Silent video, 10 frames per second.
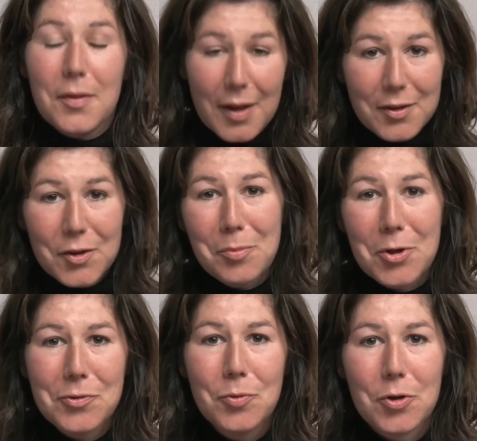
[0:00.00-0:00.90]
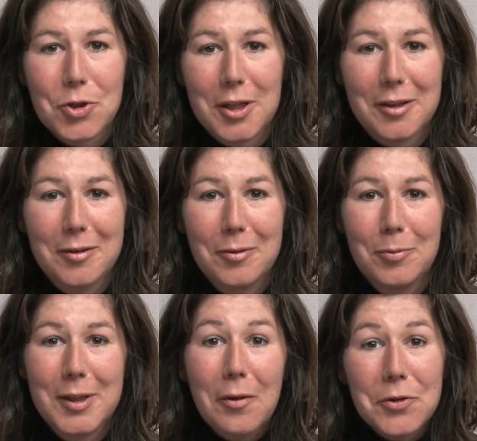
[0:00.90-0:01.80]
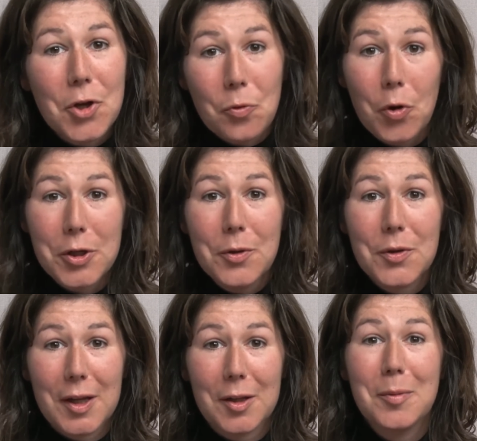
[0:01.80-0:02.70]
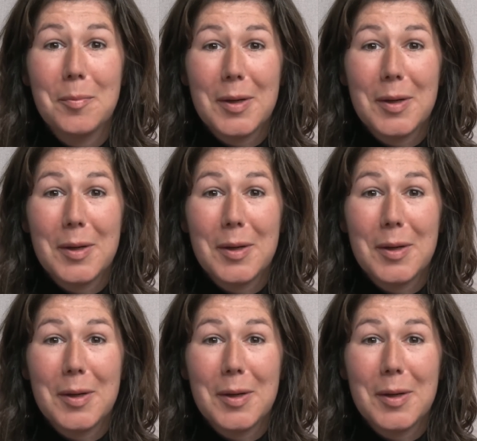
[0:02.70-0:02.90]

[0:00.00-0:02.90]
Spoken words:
Thanks so much for watching. We'd love to know what you think.